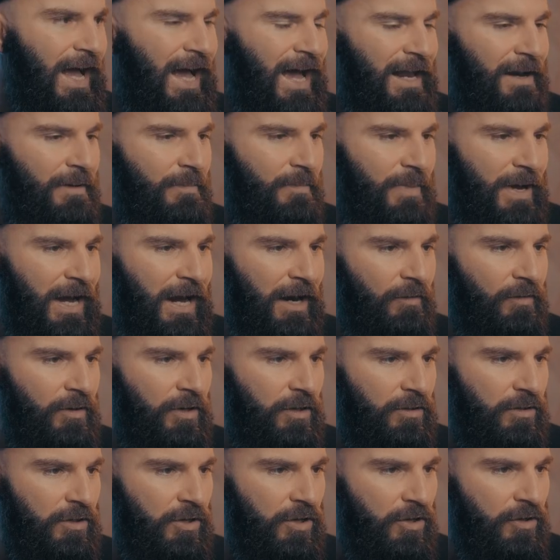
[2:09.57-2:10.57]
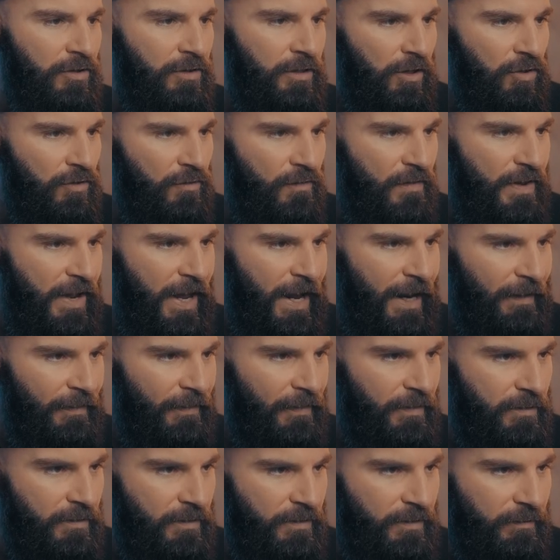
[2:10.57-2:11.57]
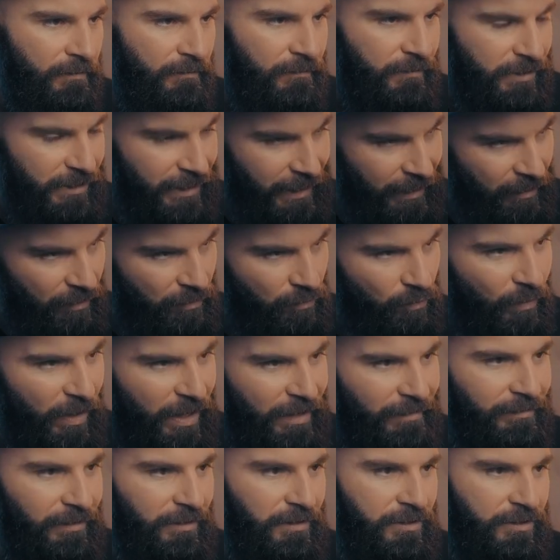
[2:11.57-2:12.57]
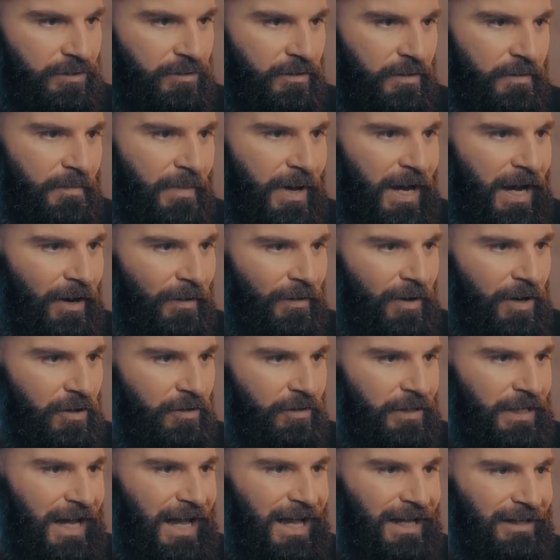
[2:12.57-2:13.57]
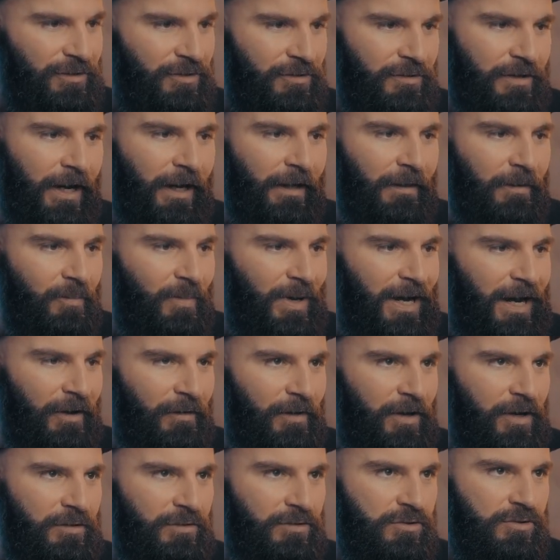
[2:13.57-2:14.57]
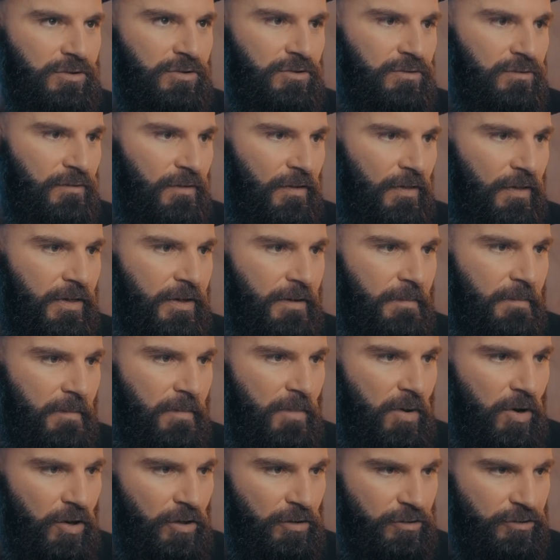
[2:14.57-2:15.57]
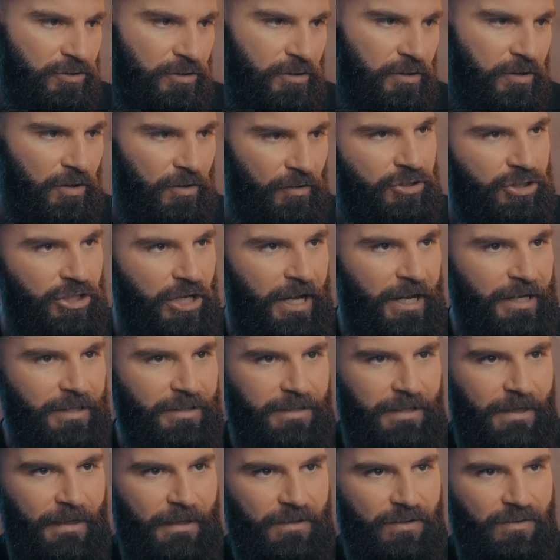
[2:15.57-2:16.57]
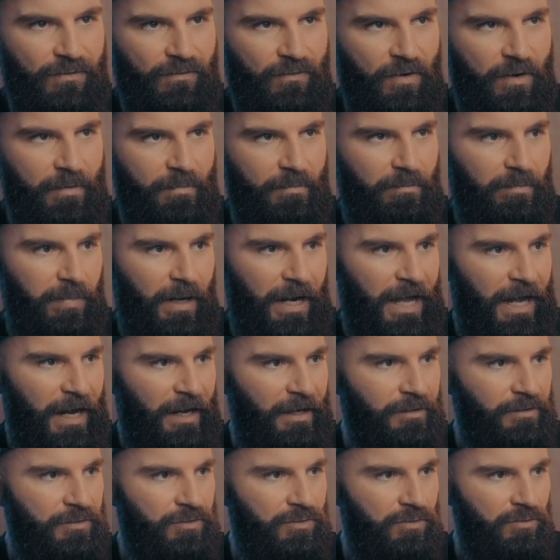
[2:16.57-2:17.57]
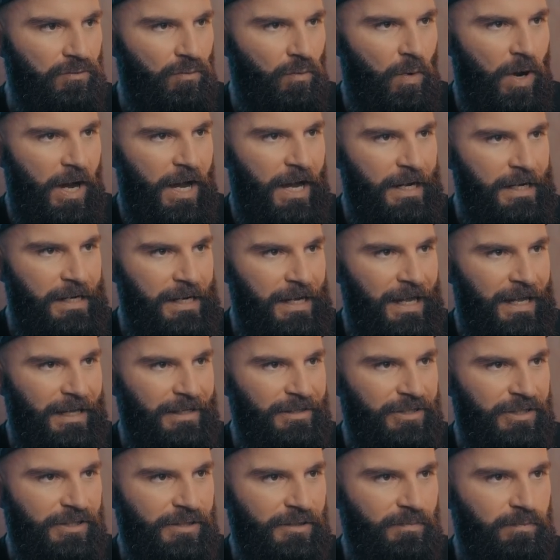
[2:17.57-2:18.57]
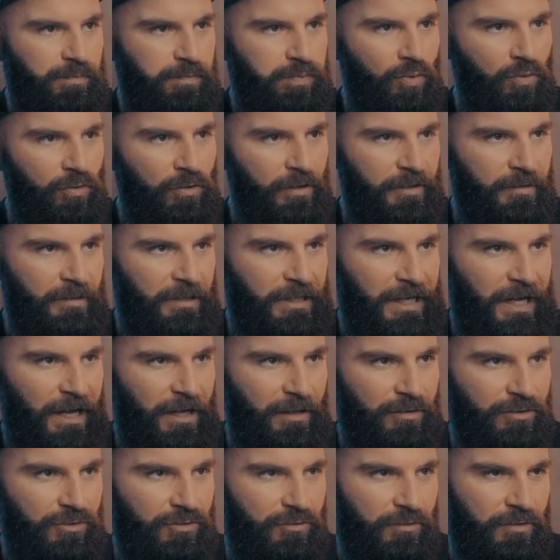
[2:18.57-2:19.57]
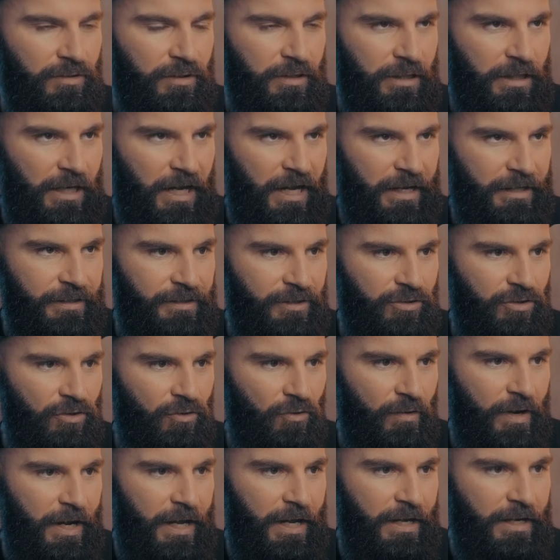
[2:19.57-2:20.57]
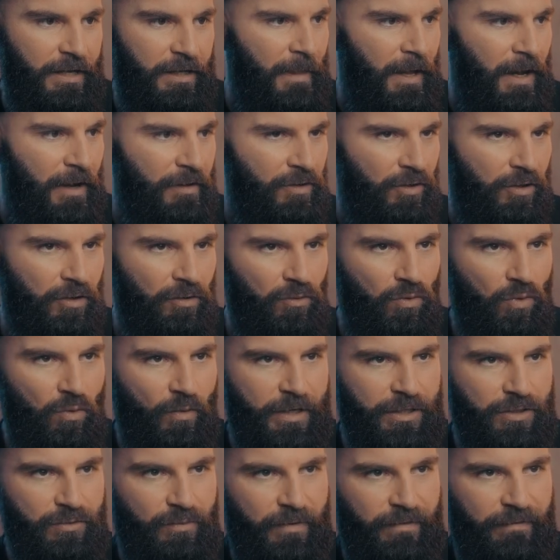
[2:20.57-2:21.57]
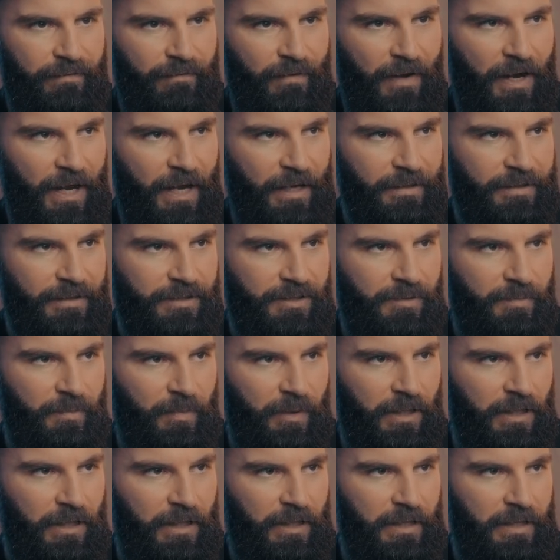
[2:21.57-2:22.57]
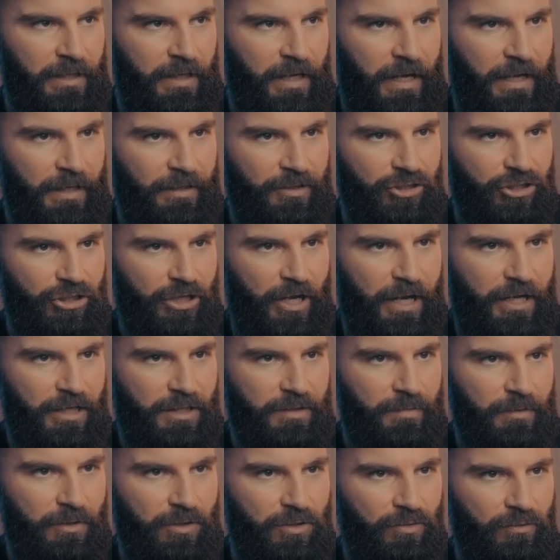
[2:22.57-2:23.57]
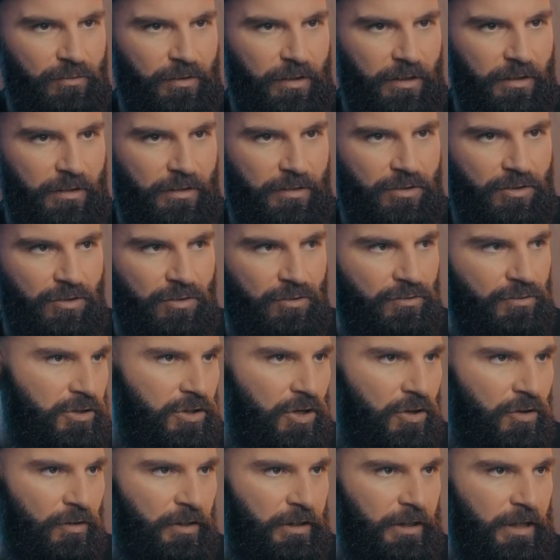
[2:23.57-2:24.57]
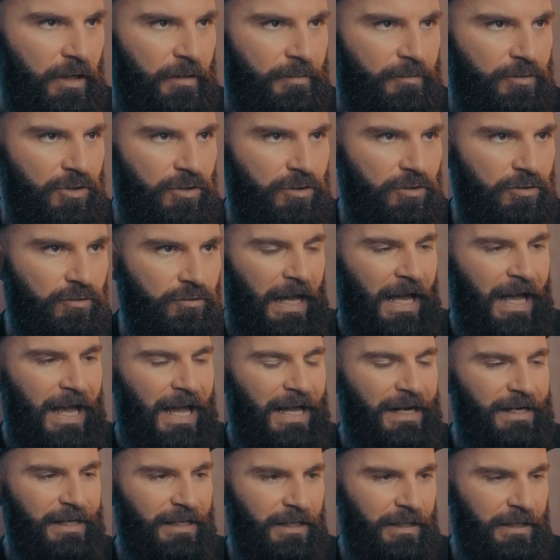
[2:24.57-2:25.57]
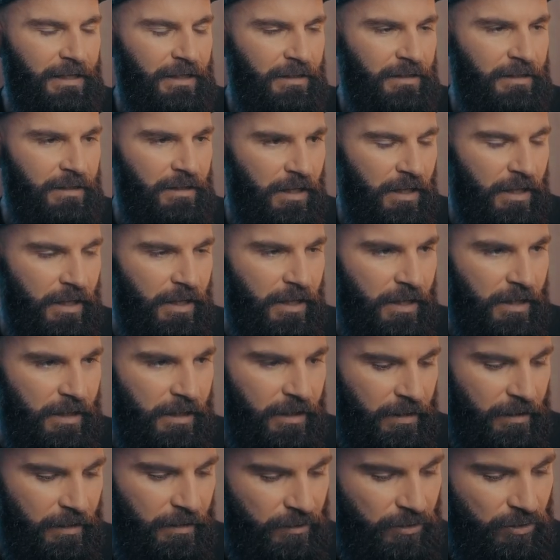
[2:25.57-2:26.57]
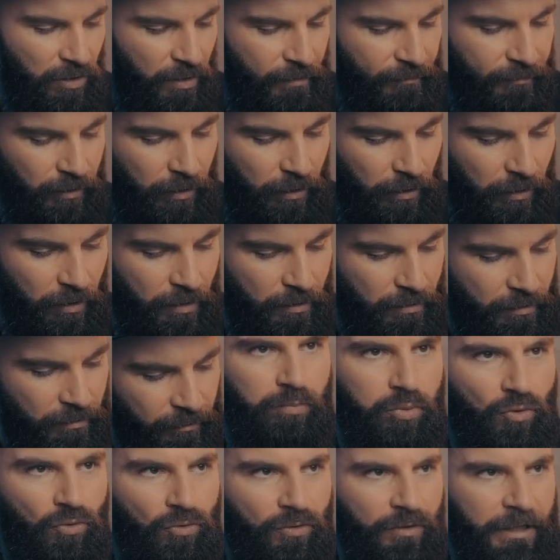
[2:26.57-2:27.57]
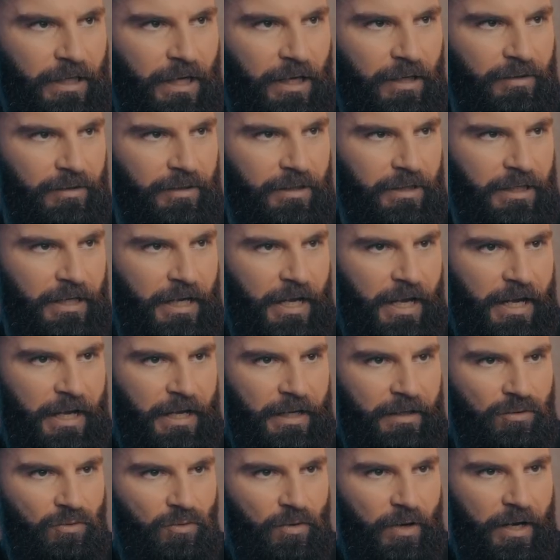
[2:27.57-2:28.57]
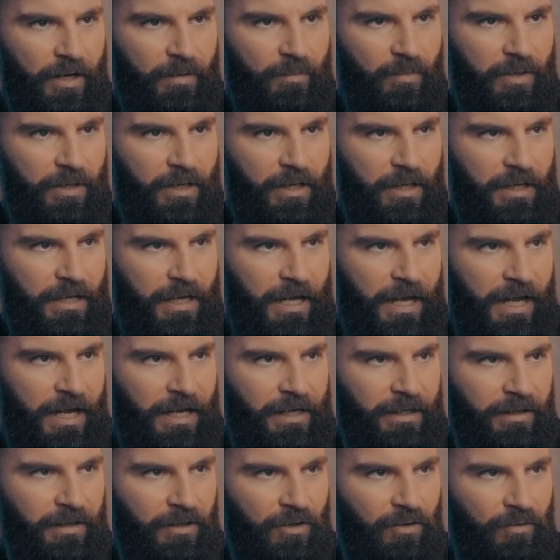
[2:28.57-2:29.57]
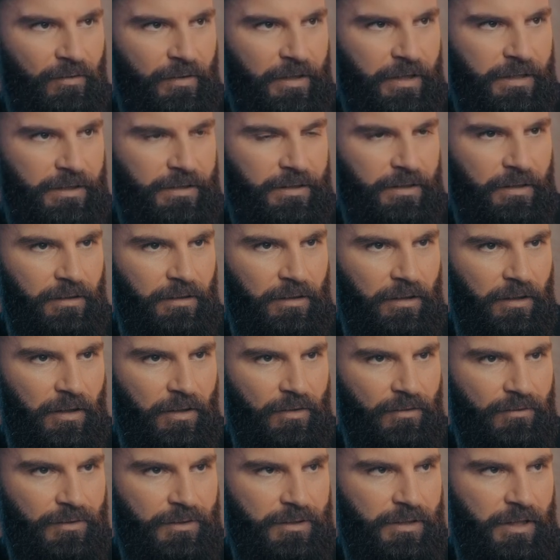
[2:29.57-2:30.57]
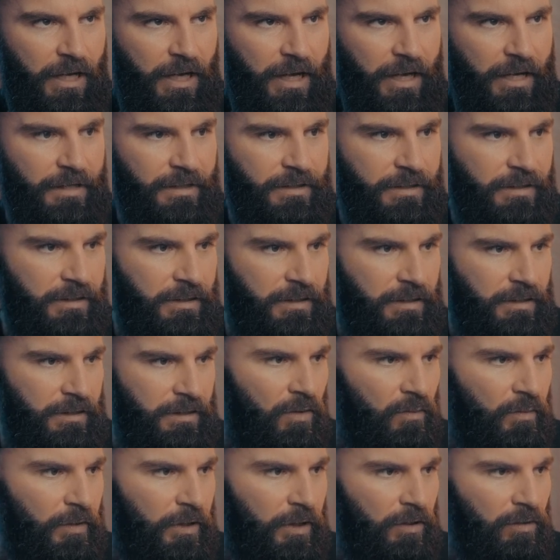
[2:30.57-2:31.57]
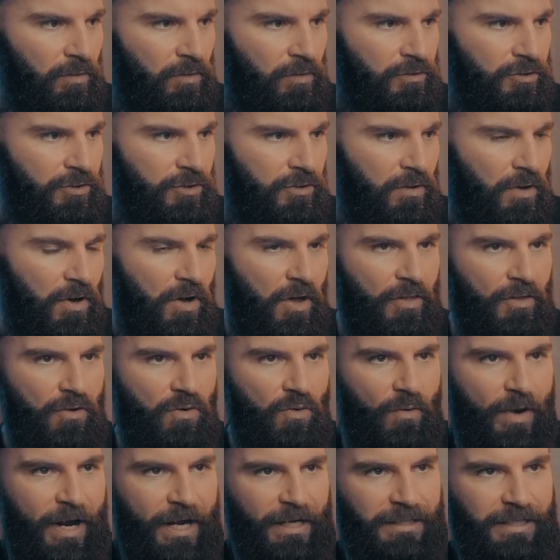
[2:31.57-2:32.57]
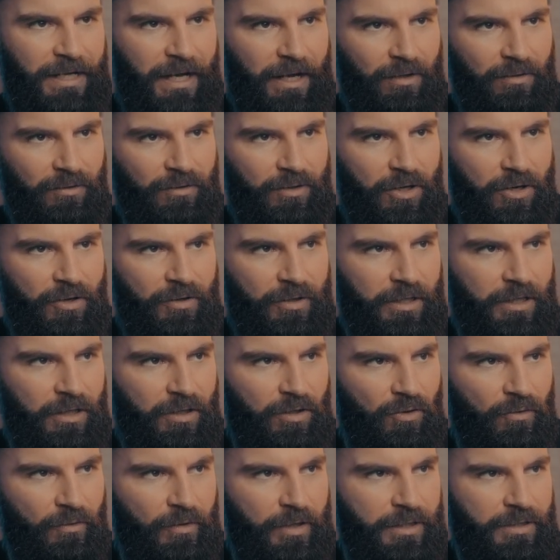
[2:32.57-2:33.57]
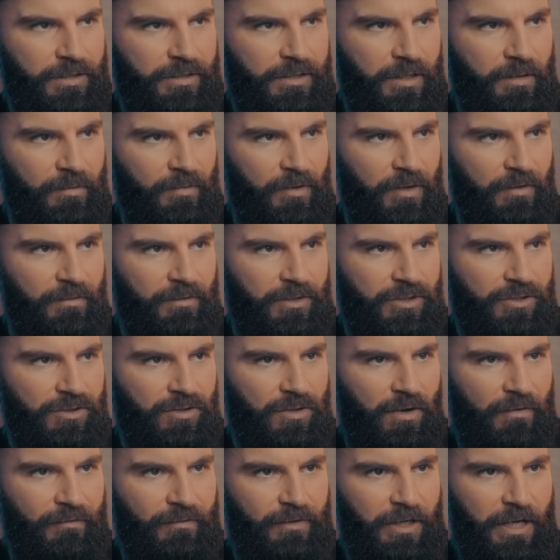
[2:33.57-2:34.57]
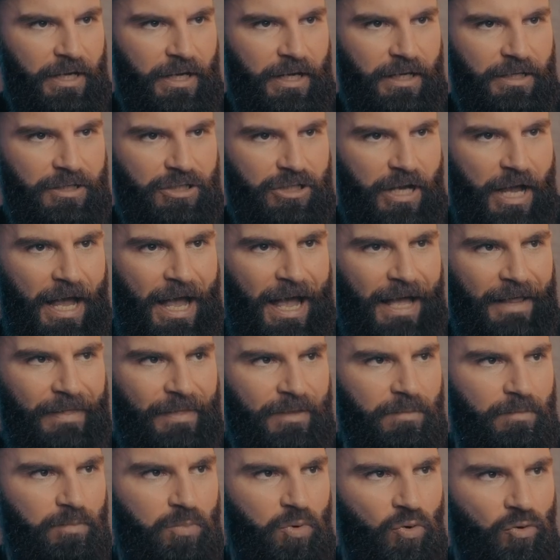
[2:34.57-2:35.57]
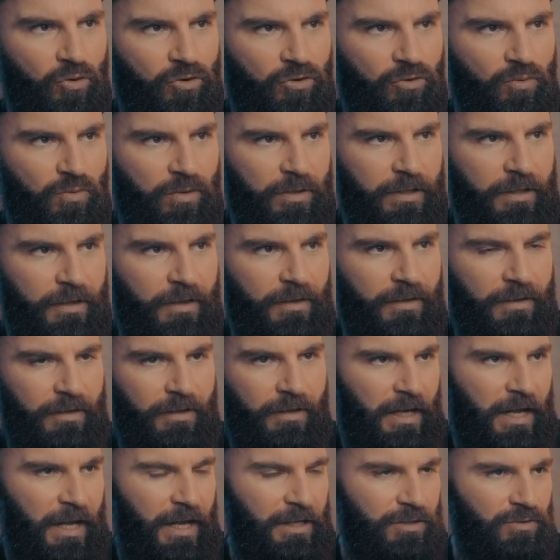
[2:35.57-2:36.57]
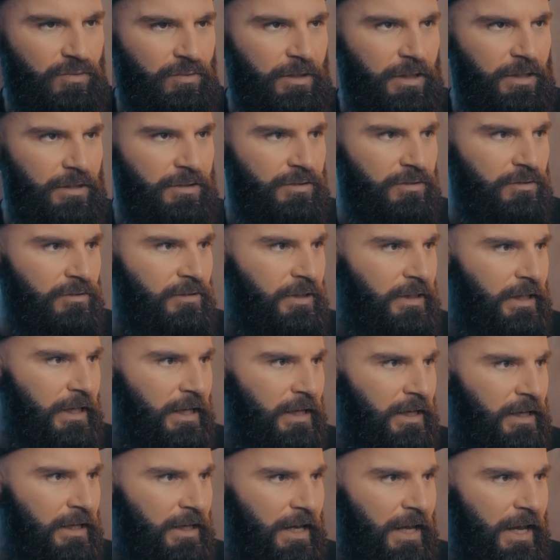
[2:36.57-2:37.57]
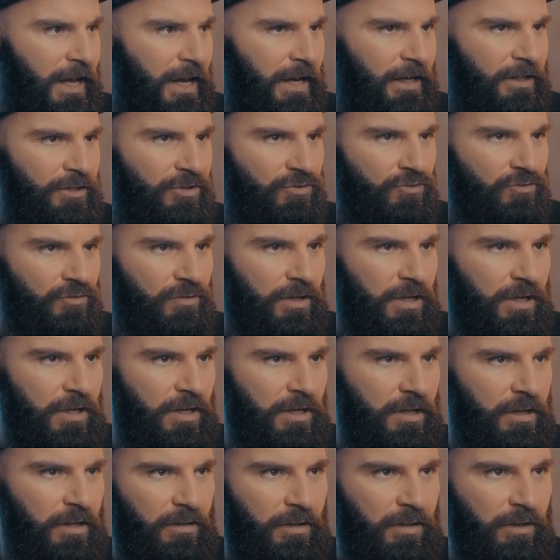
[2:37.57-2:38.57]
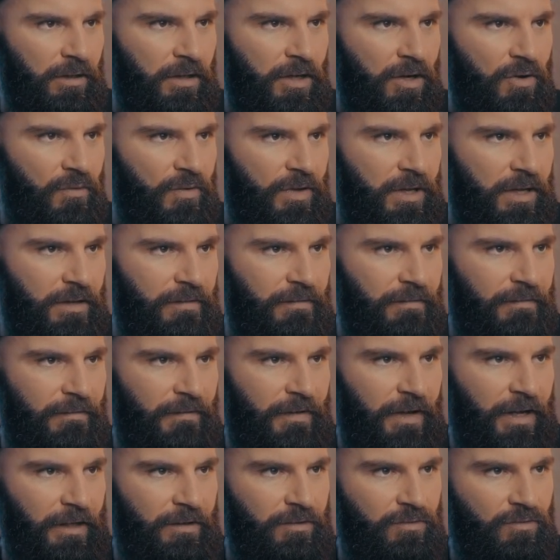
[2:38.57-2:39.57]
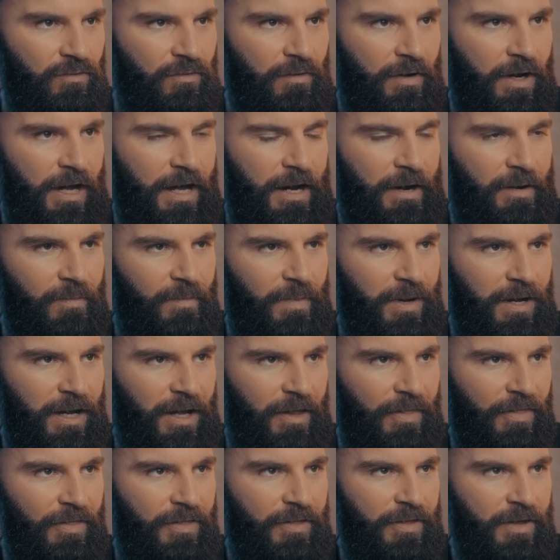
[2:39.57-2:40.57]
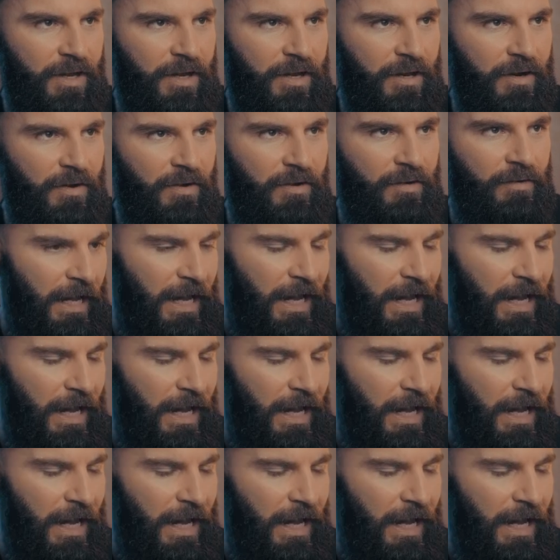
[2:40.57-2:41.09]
Add a background node, connect the second waviness to the background and connect the background to the merge node. Change this from black to white and just pull it down to a nice gray. Now you can always refine the speed and change between the two, totally up to you. Add in a soft glow, pull down the gain quite a bit and increase the glow size. We can also, on the rectangle node, increase some of the soft edge and the border width as well to get an extra glowy effect right about there.